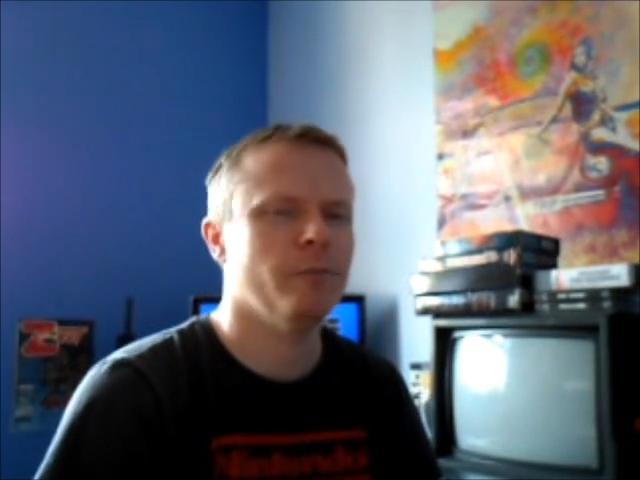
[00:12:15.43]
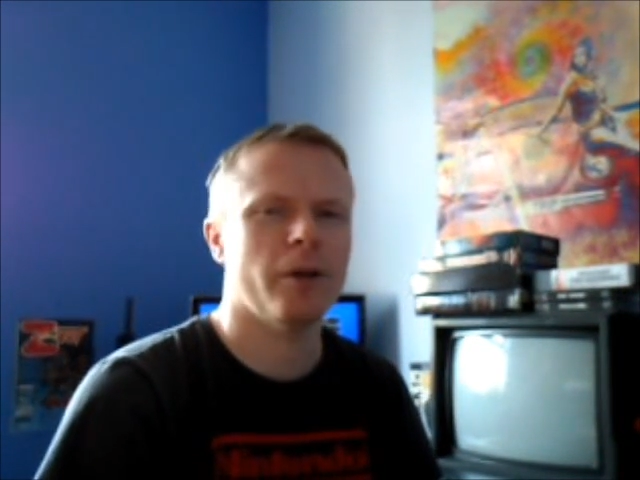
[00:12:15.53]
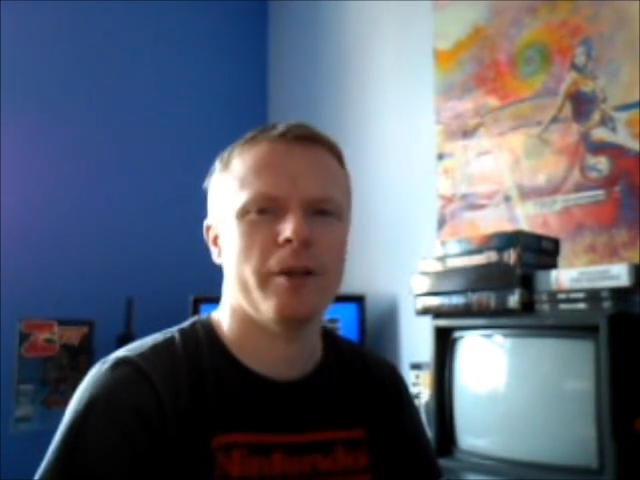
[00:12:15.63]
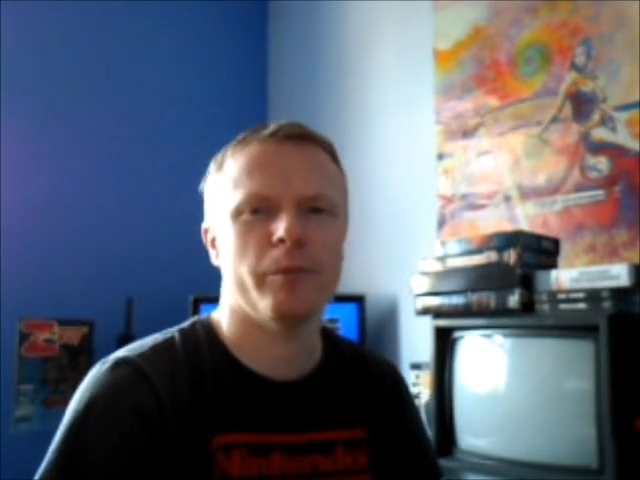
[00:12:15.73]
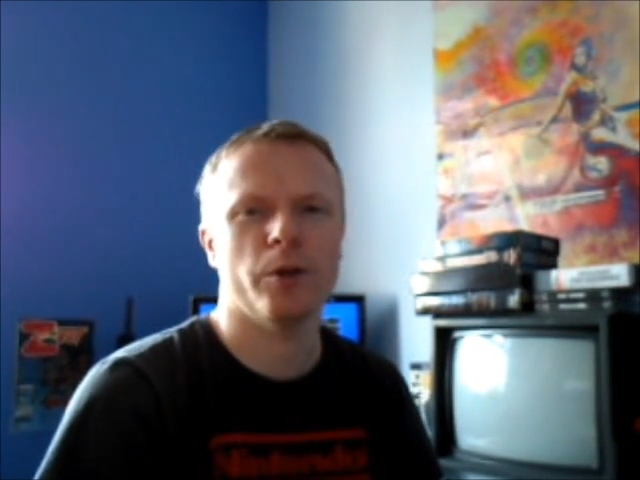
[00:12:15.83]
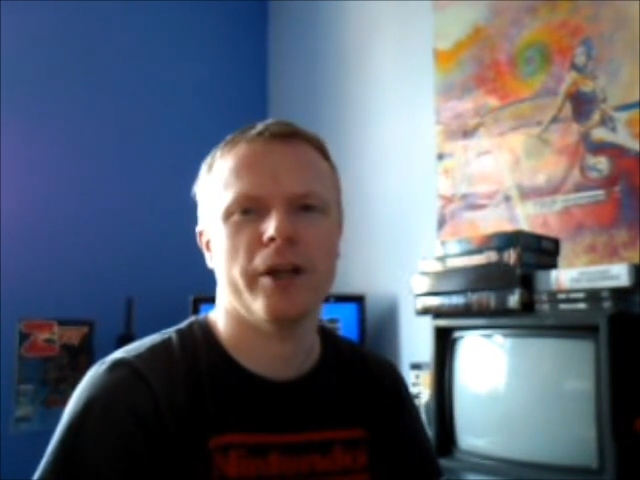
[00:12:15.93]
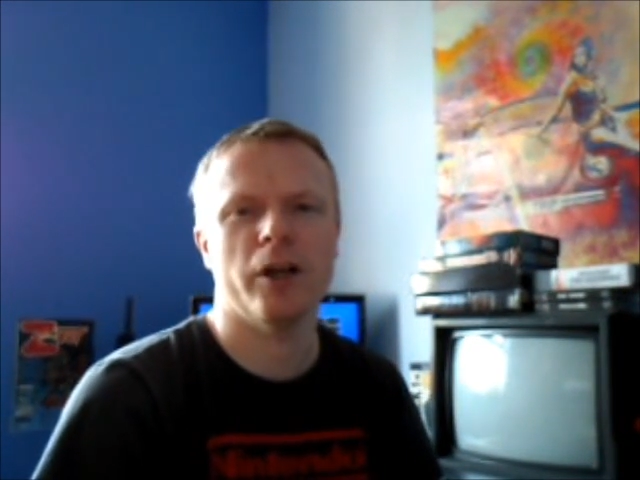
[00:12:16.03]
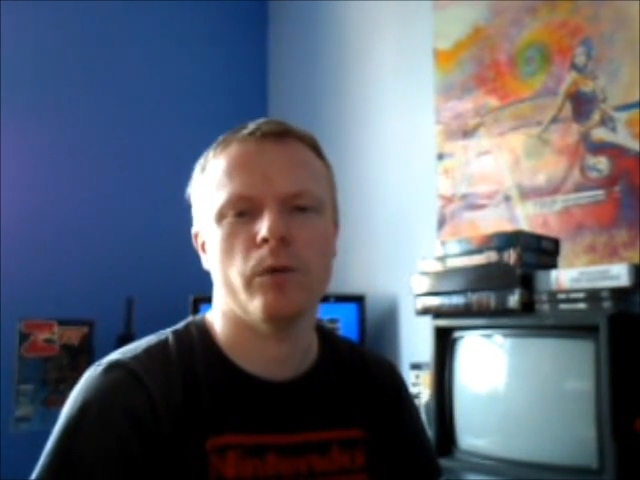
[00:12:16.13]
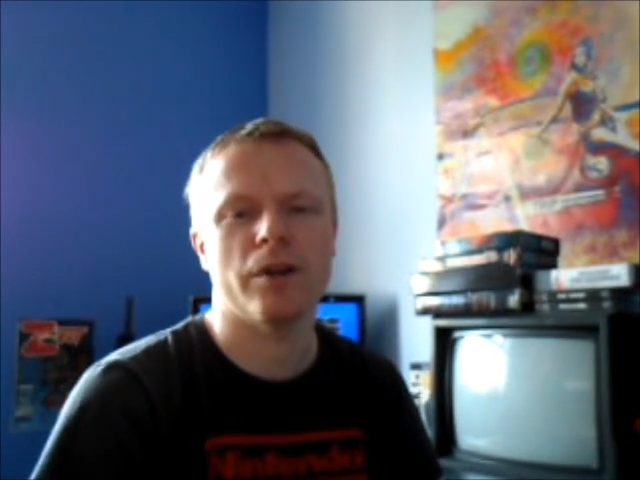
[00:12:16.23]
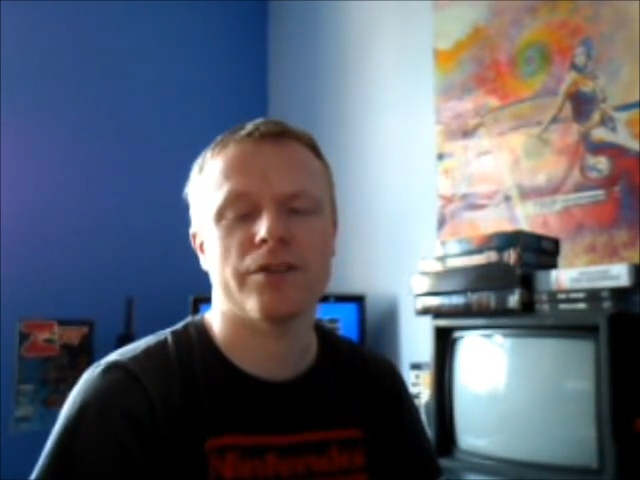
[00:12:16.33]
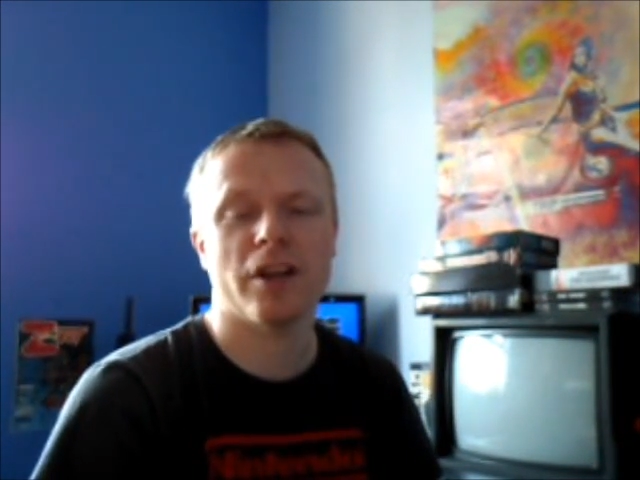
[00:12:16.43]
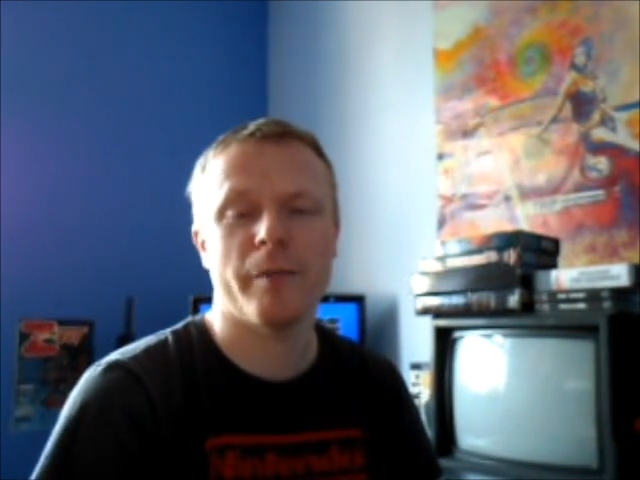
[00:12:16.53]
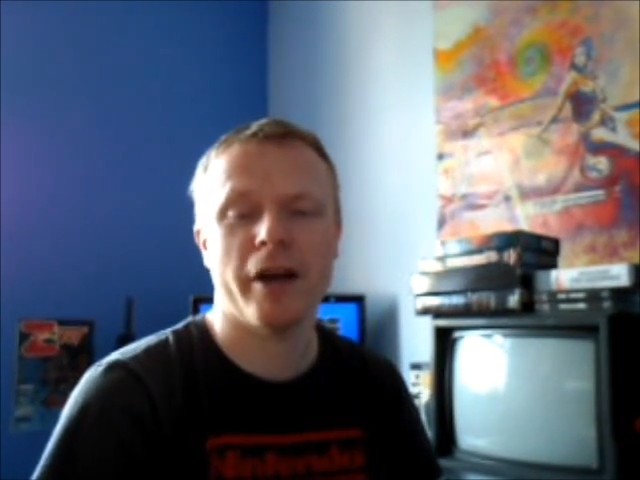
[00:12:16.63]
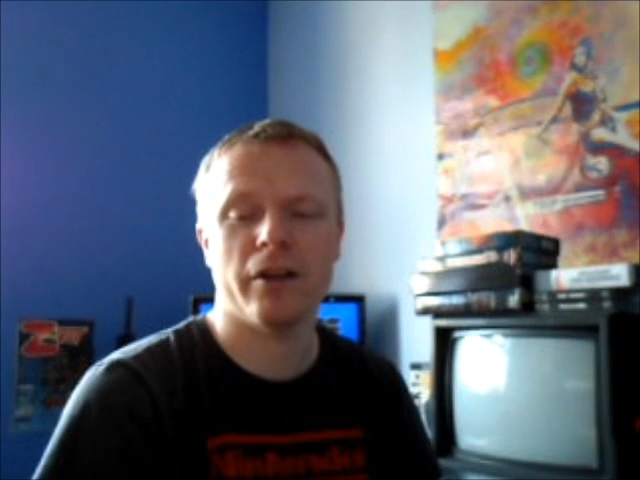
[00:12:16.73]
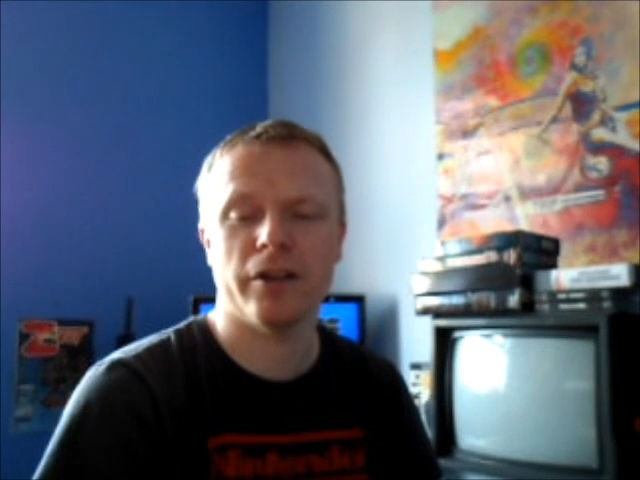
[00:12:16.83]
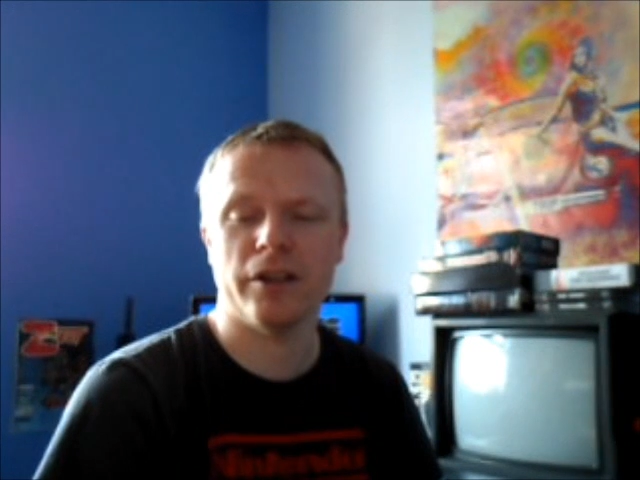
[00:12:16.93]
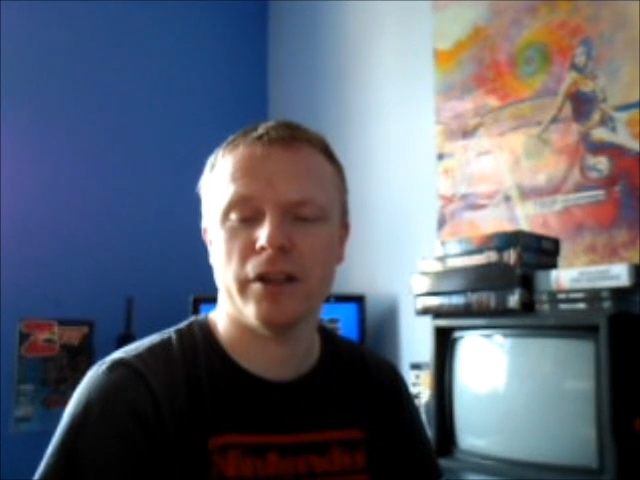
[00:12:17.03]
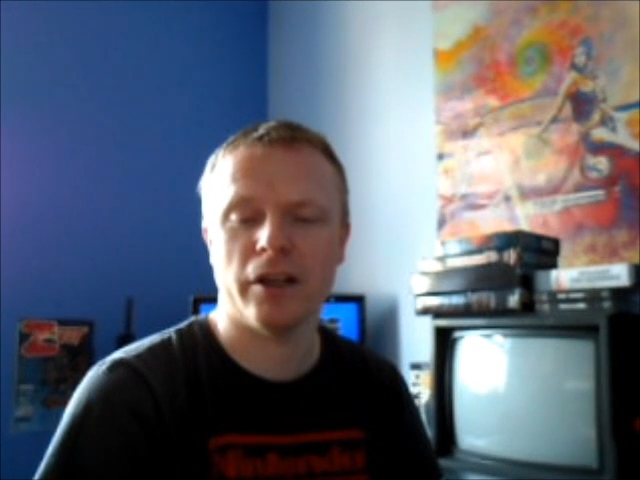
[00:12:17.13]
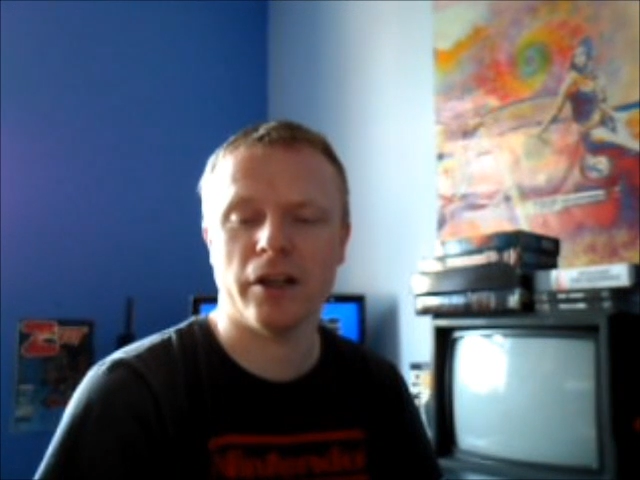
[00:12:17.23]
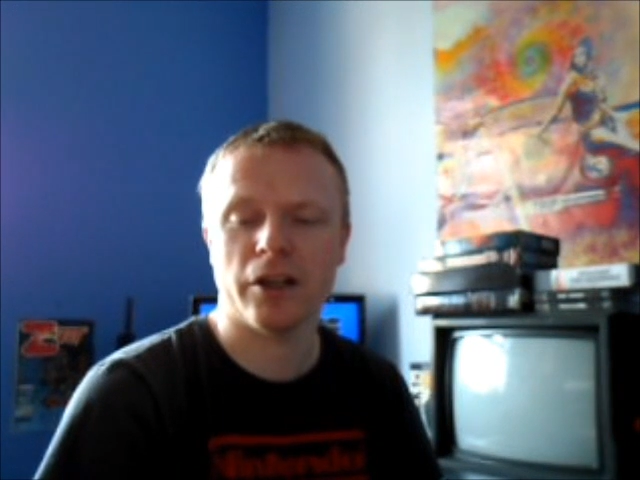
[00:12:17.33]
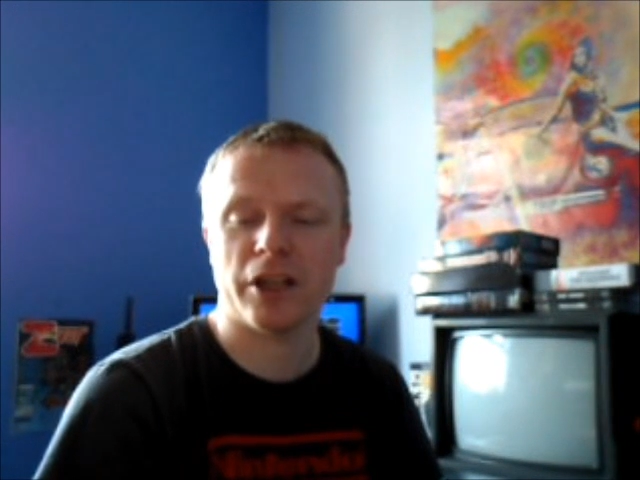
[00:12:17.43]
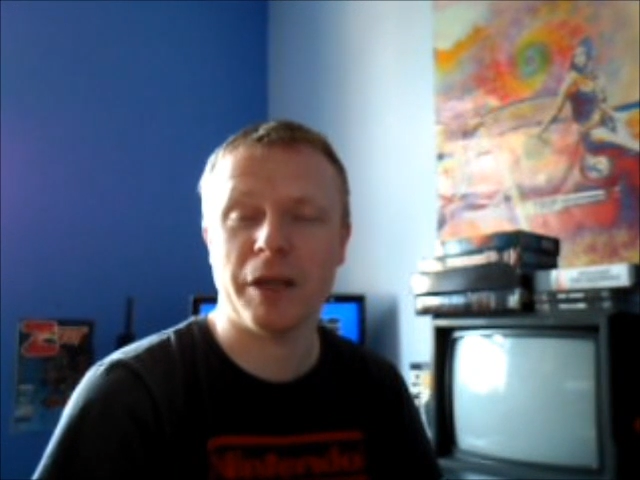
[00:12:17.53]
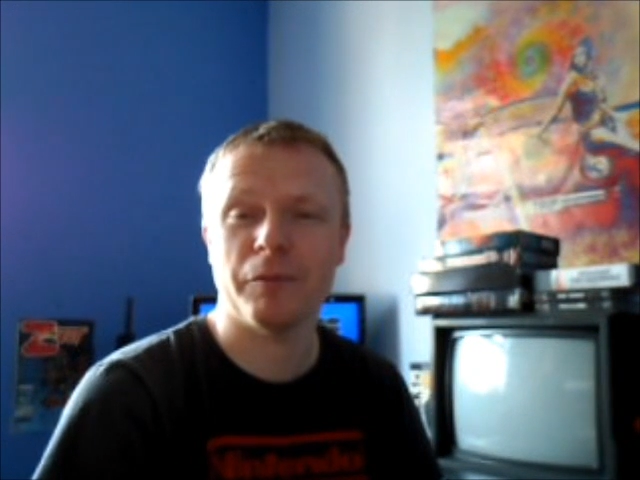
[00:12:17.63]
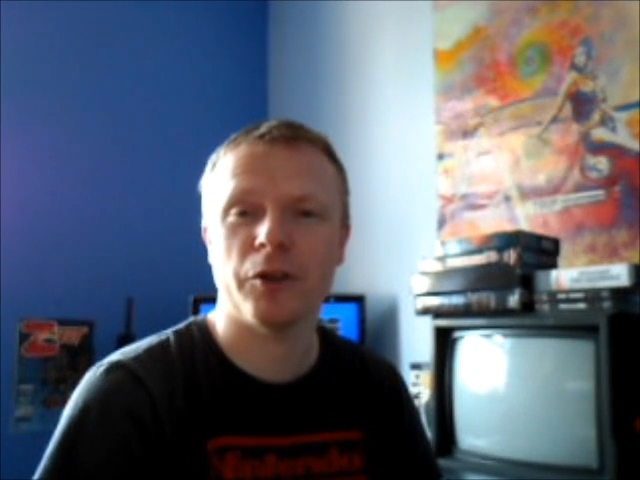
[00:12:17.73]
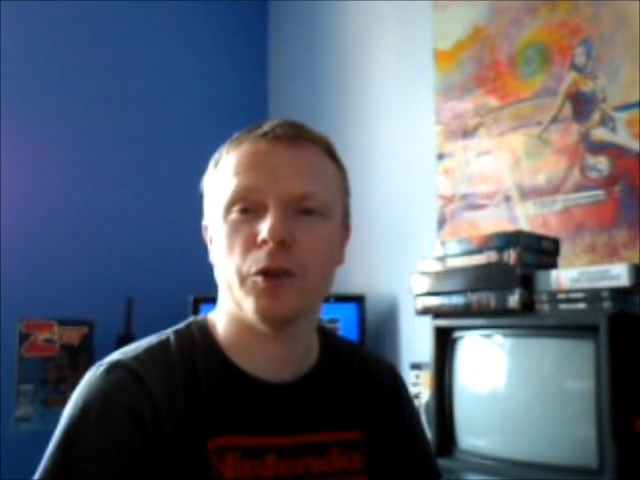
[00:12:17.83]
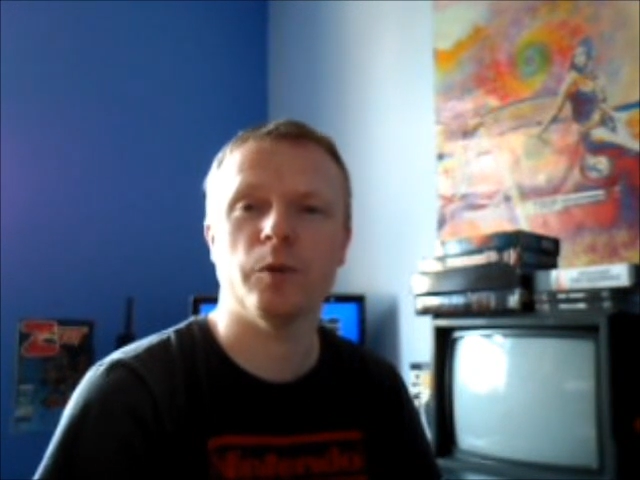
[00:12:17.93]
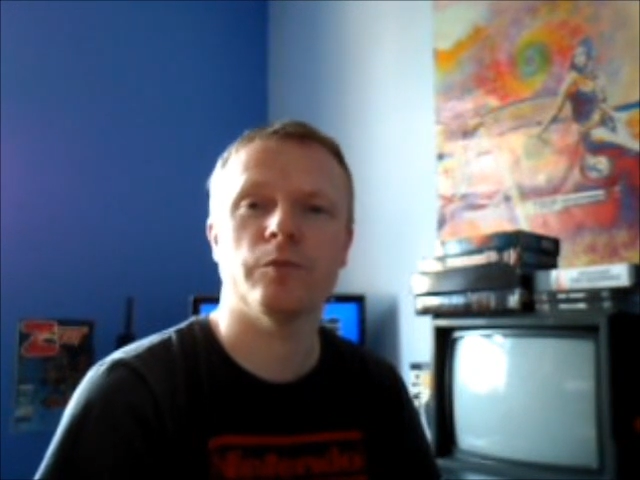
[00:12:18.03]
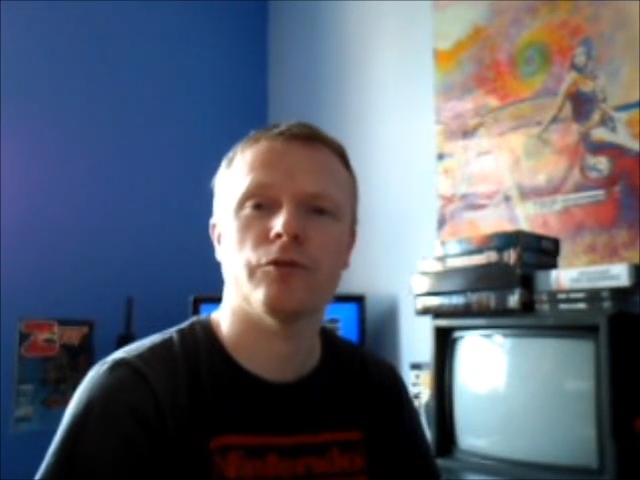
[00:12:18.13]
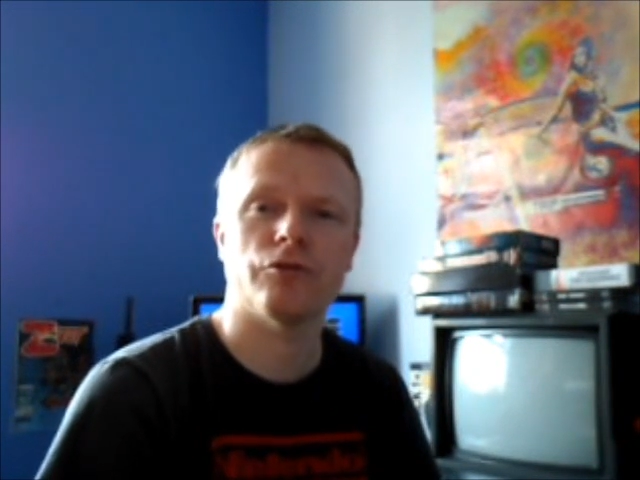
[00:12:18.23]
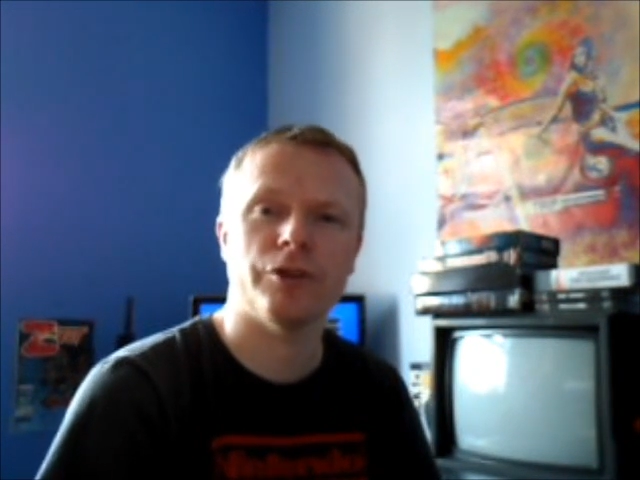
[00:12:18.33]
One of them bullet hell ones. It come out on the GameCube,